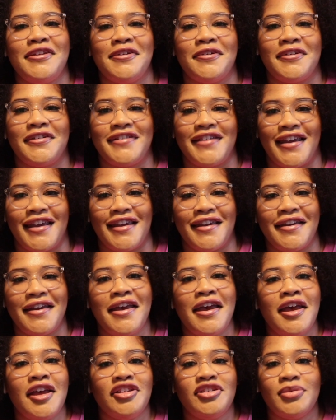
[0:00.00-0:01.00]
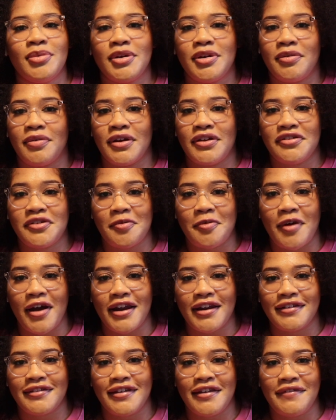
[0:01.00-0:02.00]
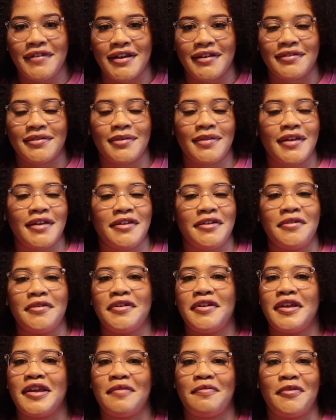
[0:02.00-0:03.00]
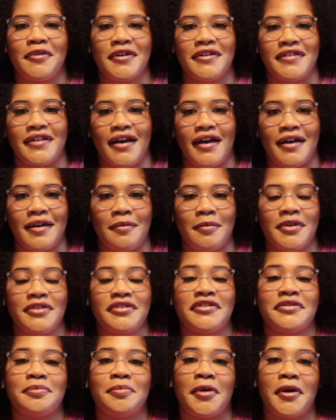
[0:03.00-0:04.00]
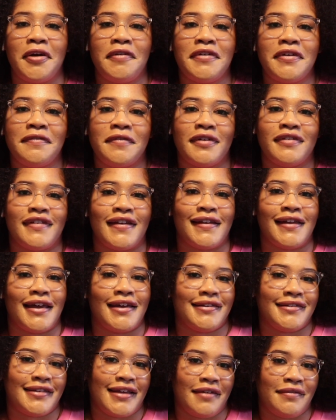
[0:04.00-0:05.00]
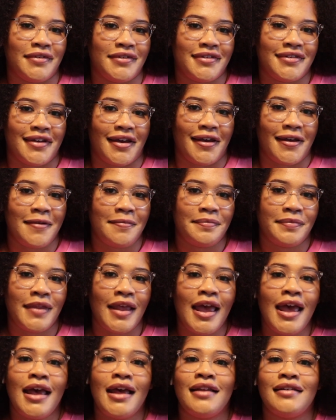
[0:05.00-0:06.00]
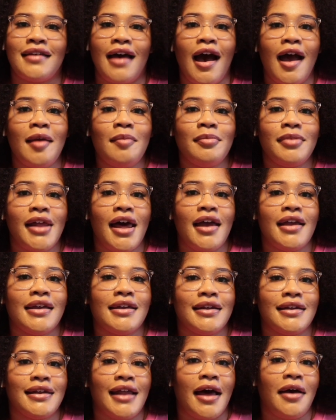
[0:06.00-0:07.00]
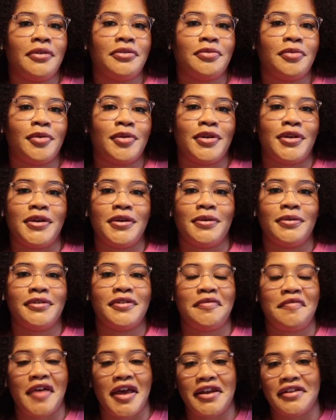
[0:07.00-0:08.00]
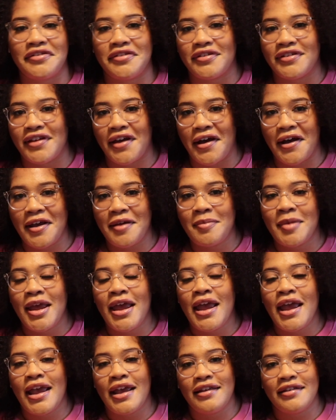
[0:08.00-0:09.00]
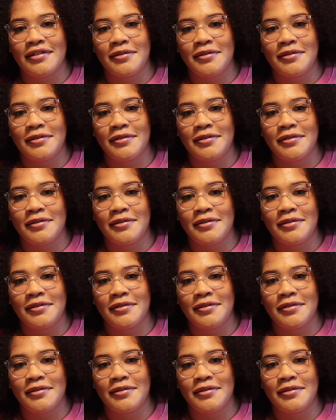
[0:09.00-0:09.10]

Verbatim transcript: your day to increase your productivity so that you can get more done, which is perfect for daylight savings time. Time blocking allows for you to manage your time and